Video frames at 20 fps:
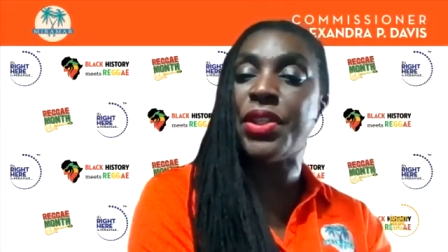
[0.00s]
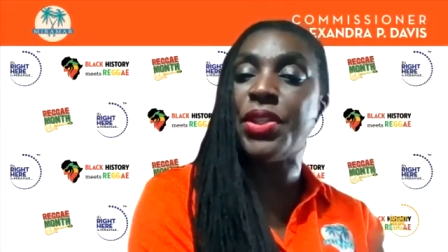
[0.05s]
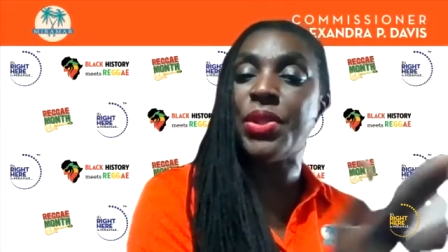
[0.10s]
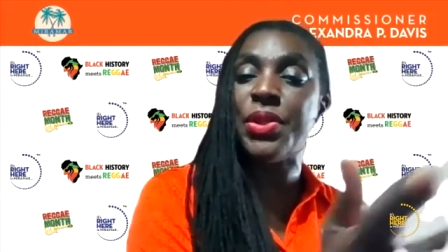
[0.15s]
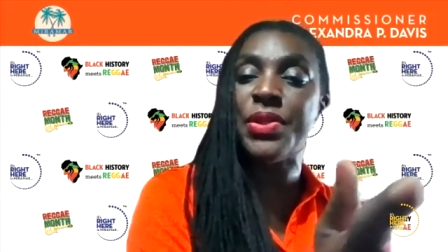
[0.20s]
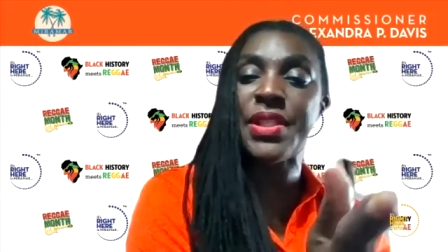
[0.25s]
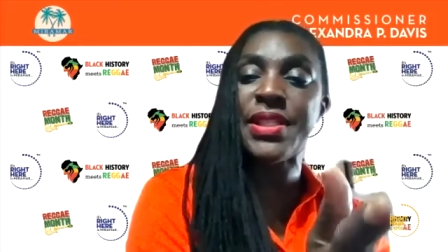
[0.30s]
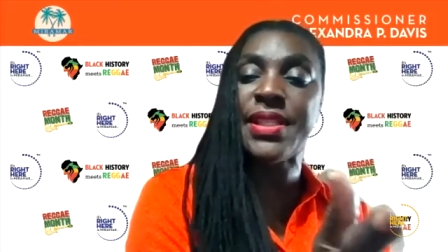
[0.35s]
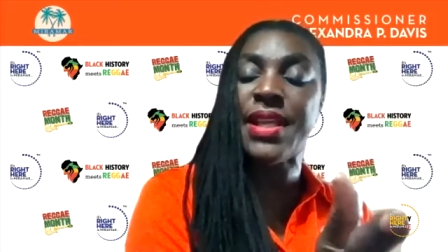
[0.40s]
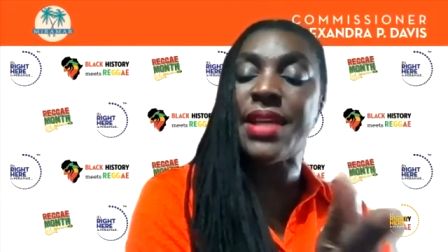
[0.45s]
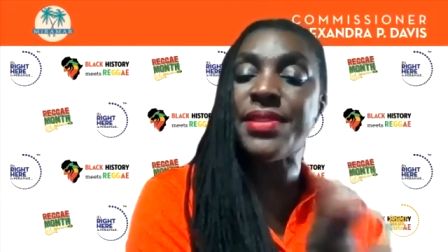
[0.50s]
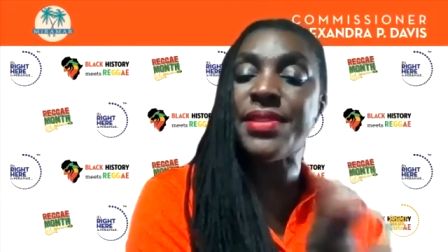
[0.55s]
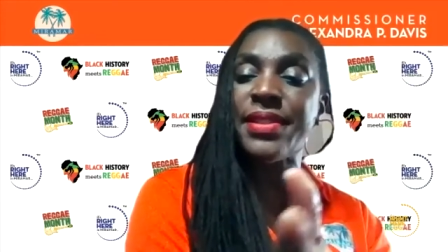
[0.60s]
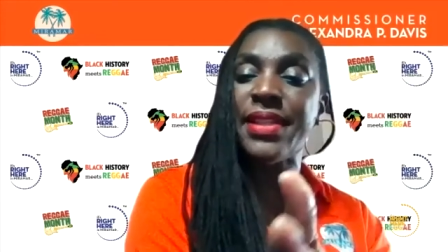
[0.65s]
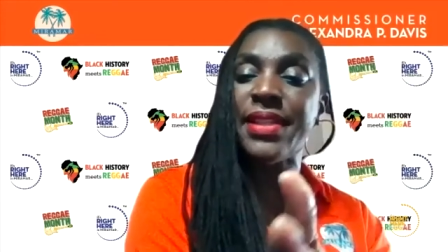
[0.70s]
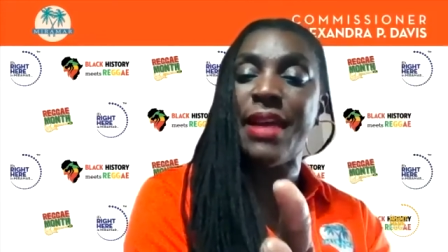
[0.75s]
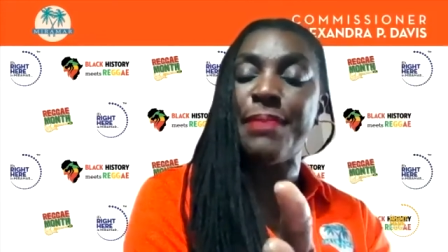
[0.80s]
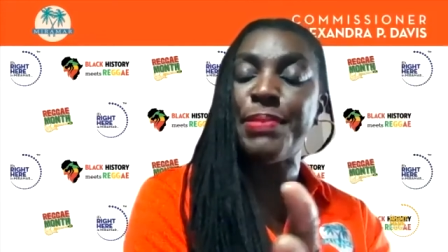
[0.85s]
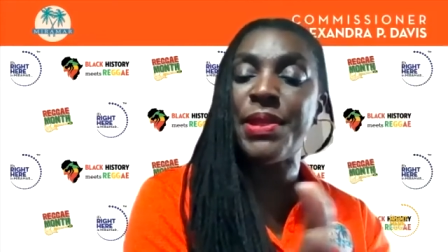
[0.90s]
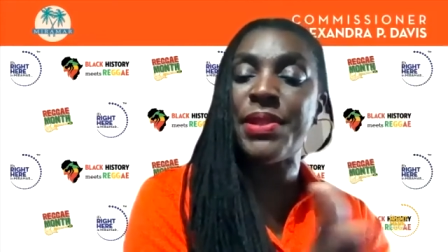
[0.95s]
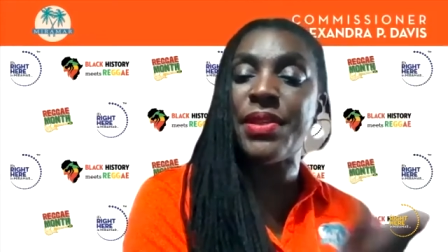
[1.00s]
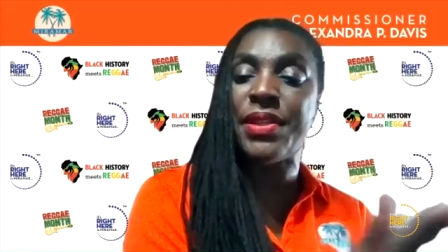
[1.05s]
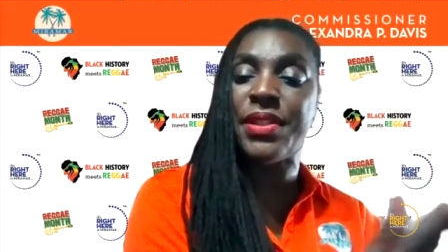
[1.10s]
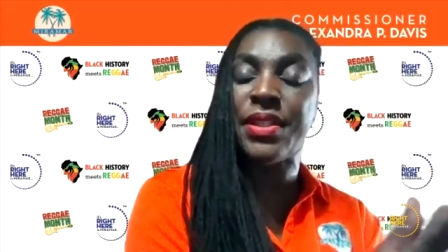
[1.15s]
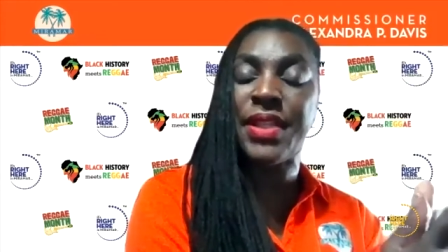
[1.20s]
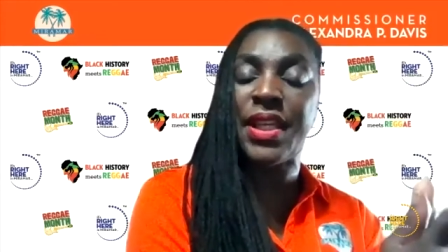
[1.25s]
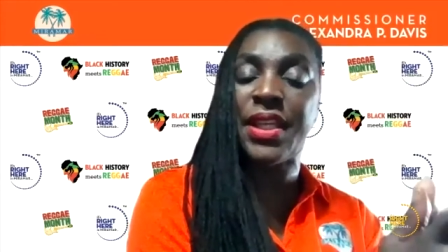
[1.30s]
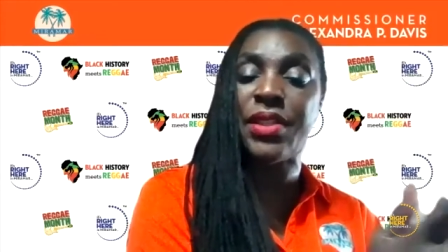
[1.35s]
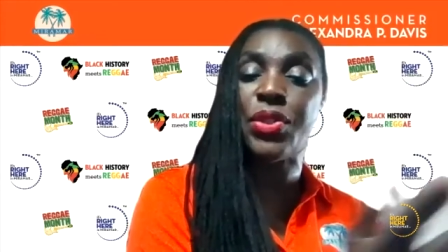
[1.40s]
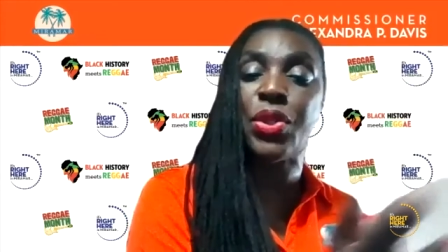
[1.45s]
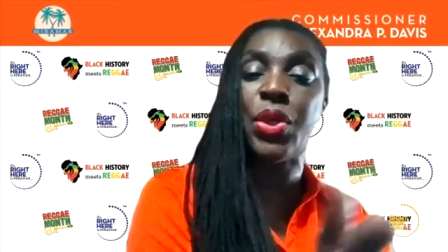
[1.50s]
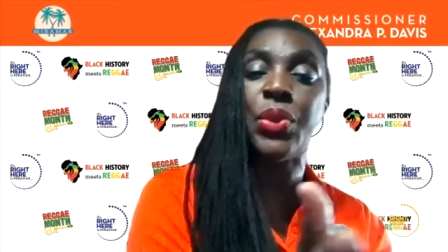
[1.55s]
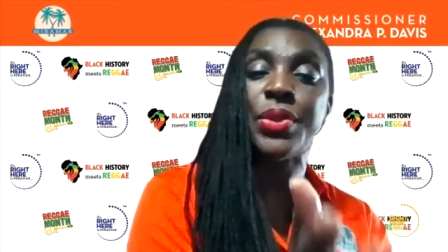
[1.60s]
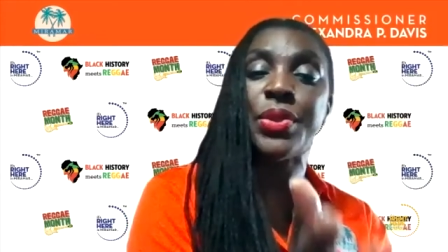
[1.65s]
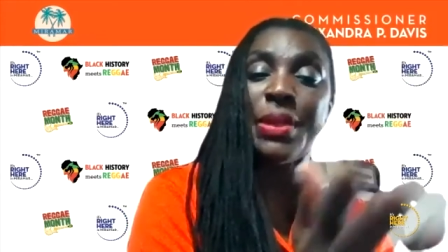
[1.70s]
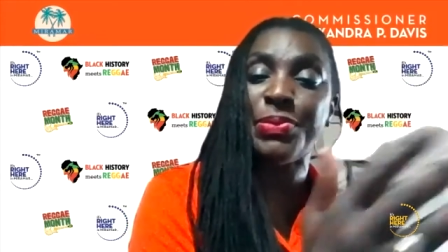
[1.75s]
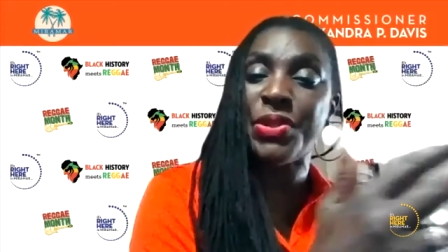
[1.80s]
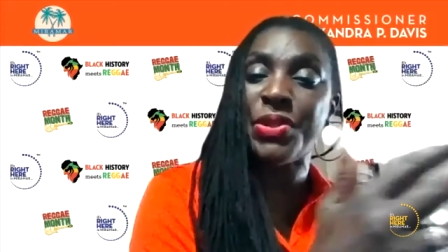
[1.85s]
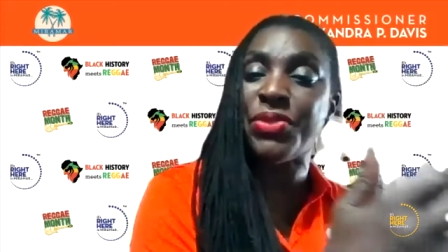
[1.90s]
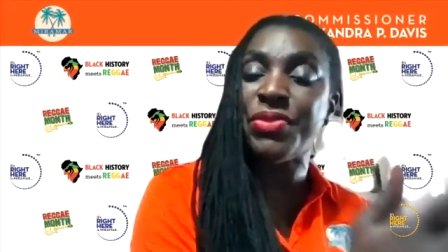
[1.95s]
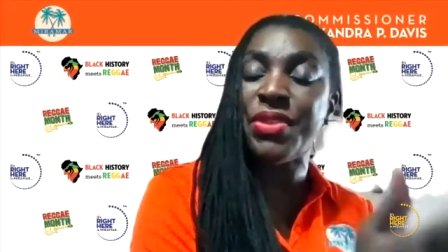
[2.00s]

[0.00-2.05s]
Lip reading: You know, the size of the amphitheater, they can hold up to